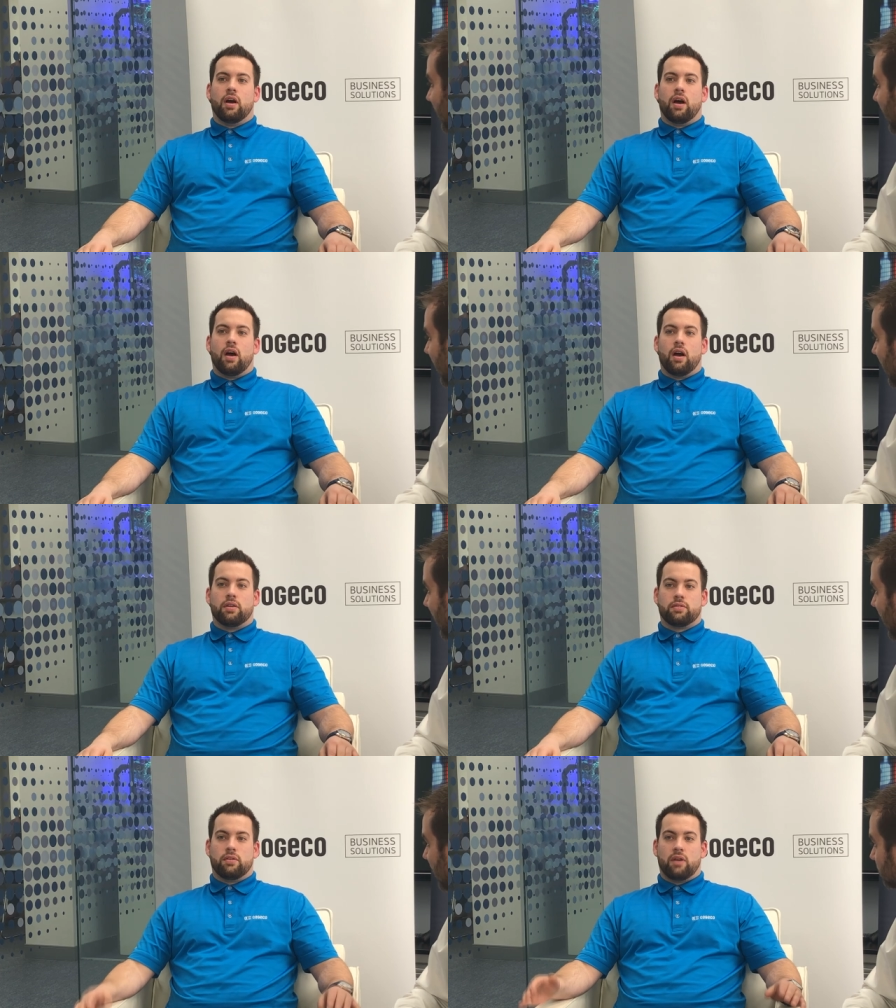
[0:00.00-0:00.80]

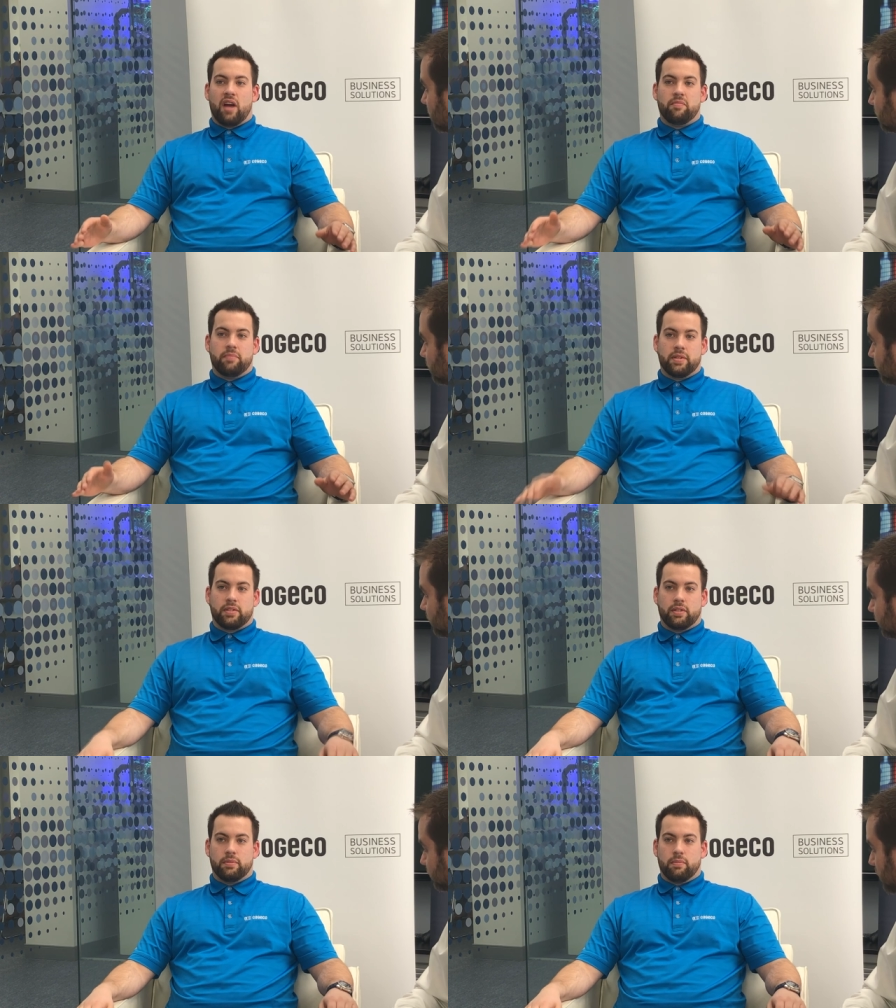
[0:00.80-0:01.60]
Uh, so I've
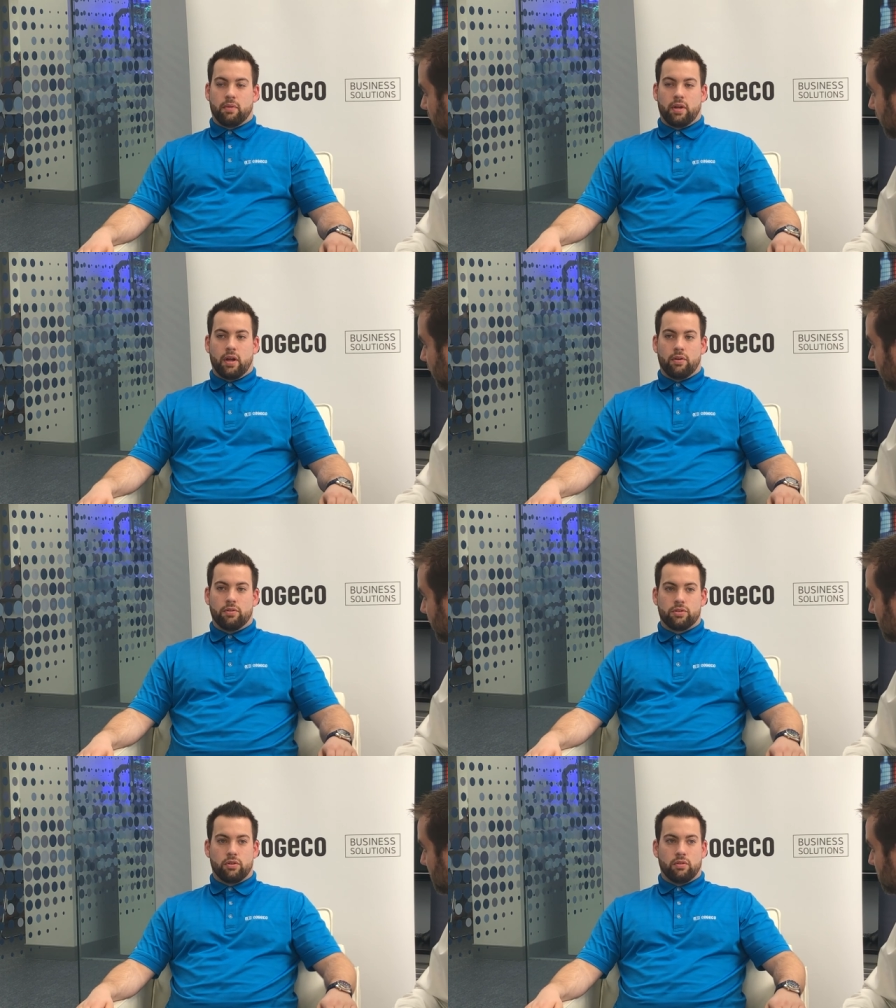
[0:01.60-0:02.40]
basically been working at
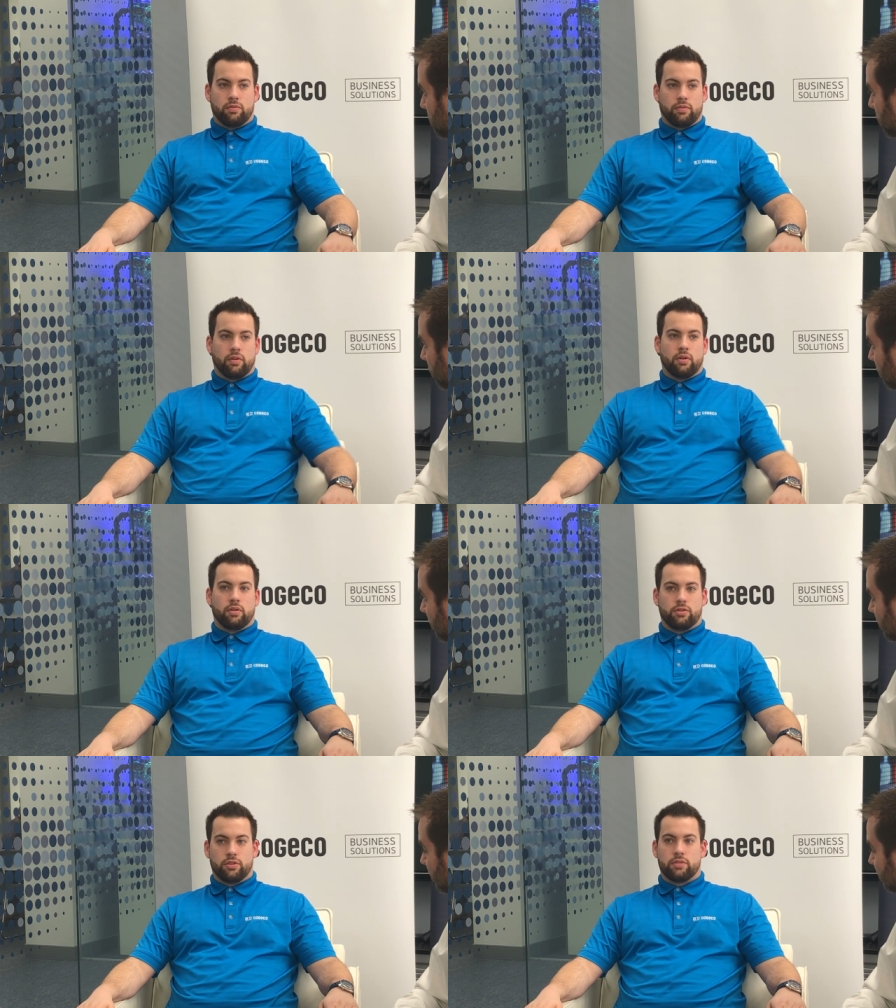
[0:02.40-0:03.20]
Cogeco
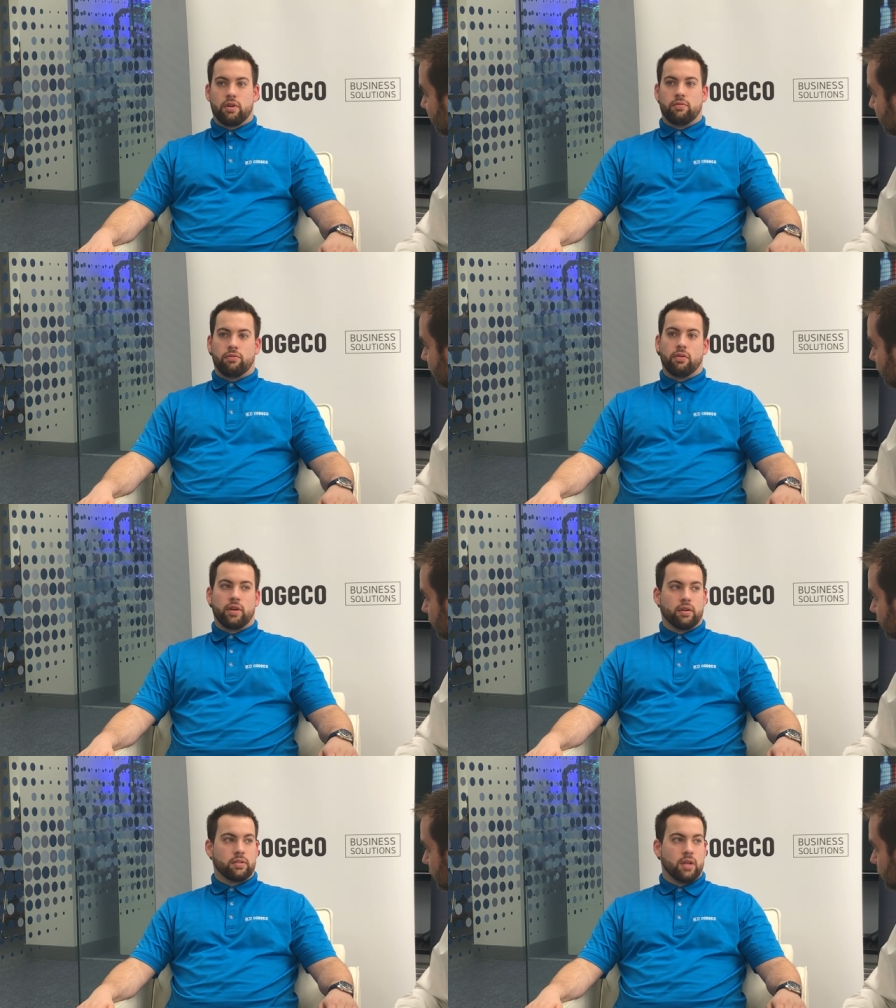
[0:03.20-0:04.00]
for just around four
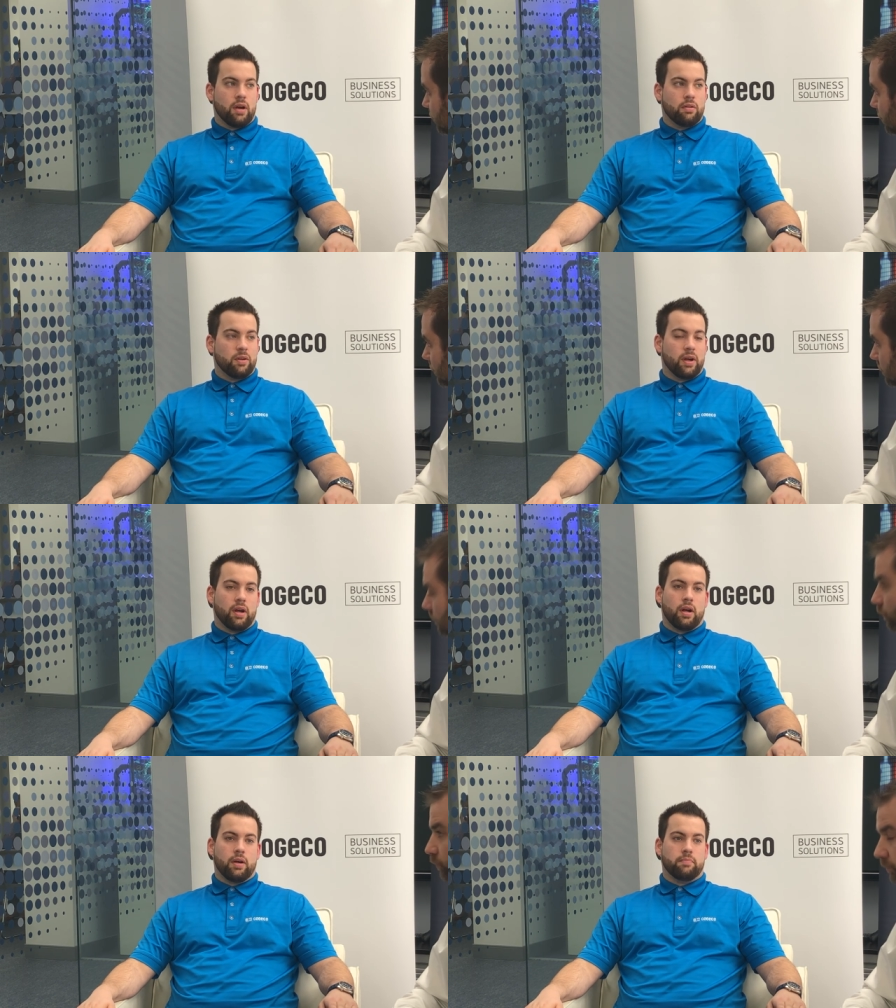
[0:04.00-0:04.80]
years now.
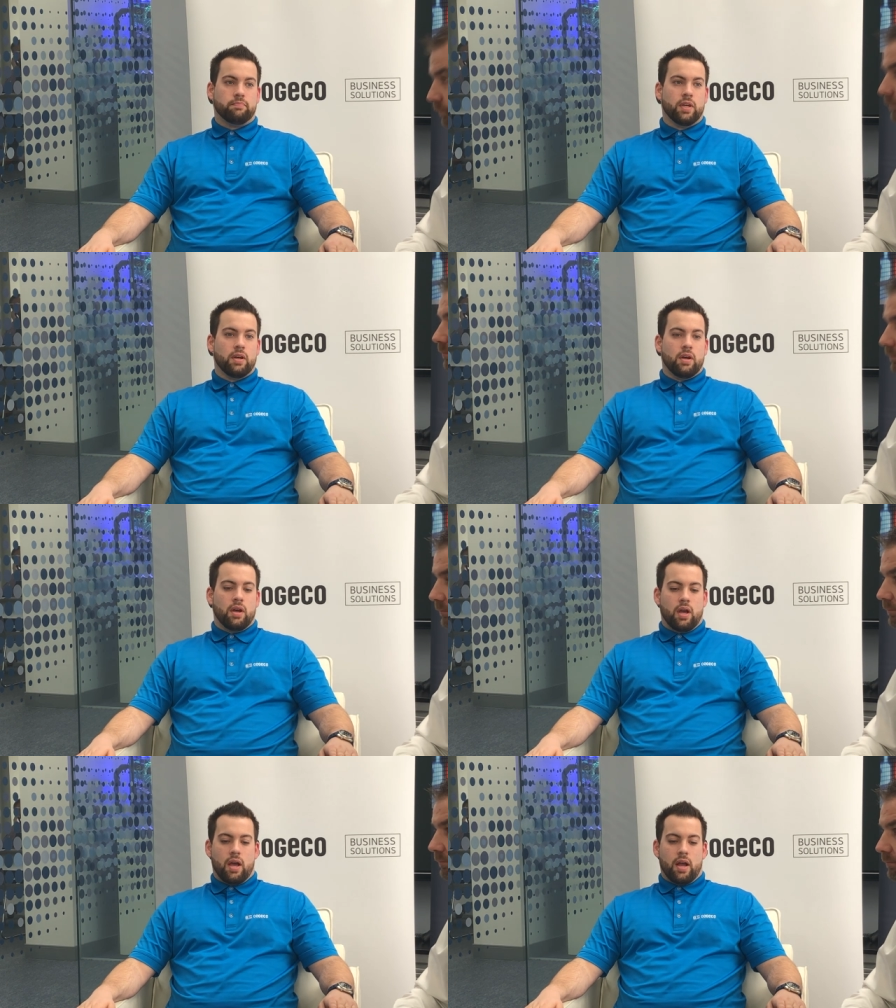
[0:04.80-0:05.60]
Um,
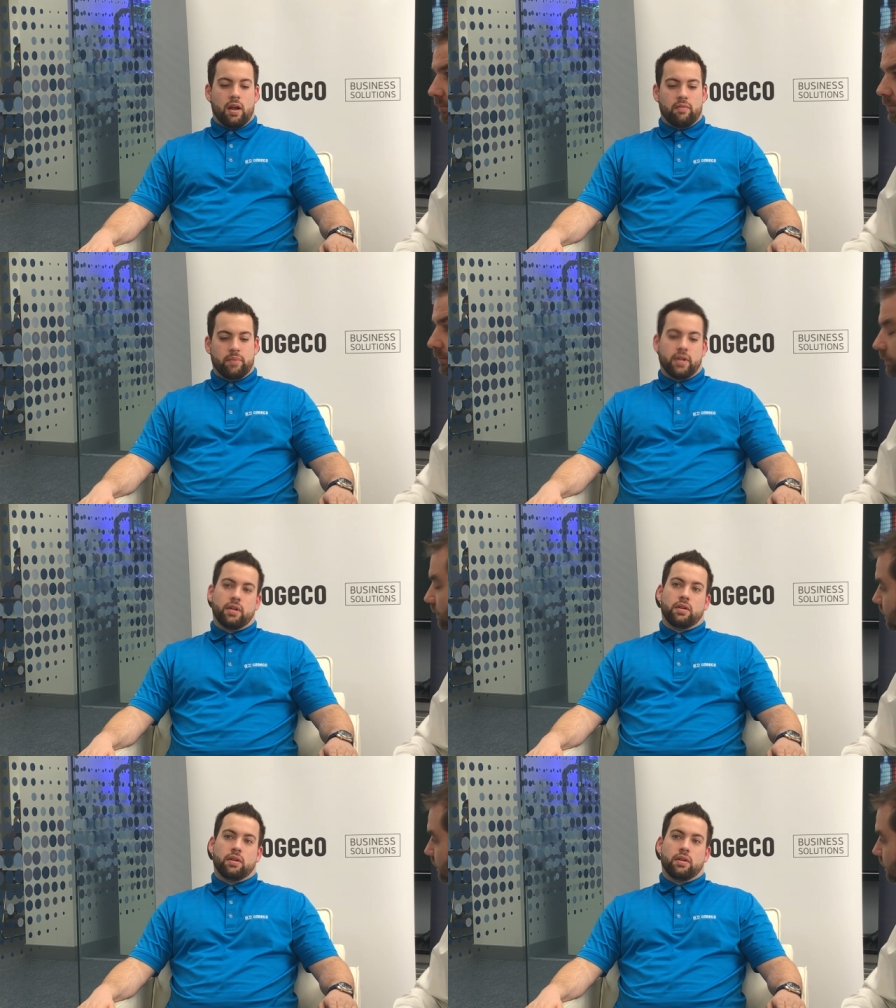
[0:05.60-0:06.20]
and I've been